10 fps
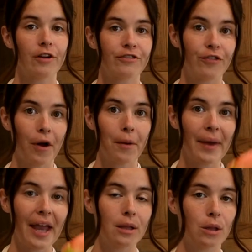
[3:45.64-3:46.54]
are from
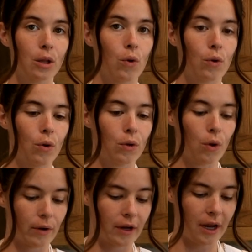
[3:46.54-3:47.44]
a local
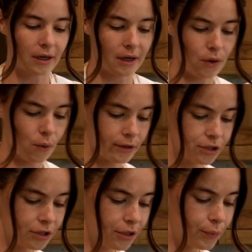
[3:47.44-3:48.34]
organic
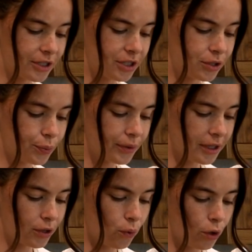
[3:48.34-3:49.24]
orchard, which is
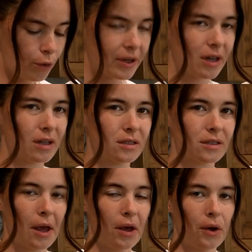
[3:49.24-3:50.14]
really cool because
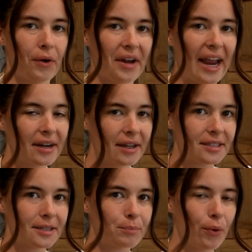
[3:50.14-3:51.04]

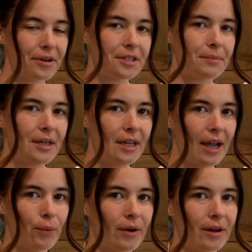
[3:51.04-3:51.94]
organic's important to me.
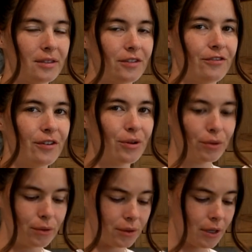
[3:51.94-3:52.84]
I want
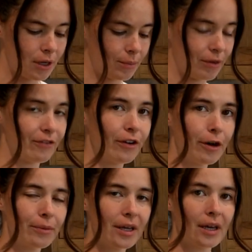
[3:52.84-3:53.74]
food,
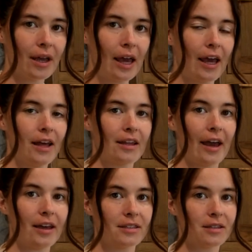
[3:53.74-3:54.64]
preferably,
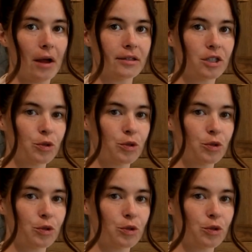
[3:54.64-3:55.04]
that is not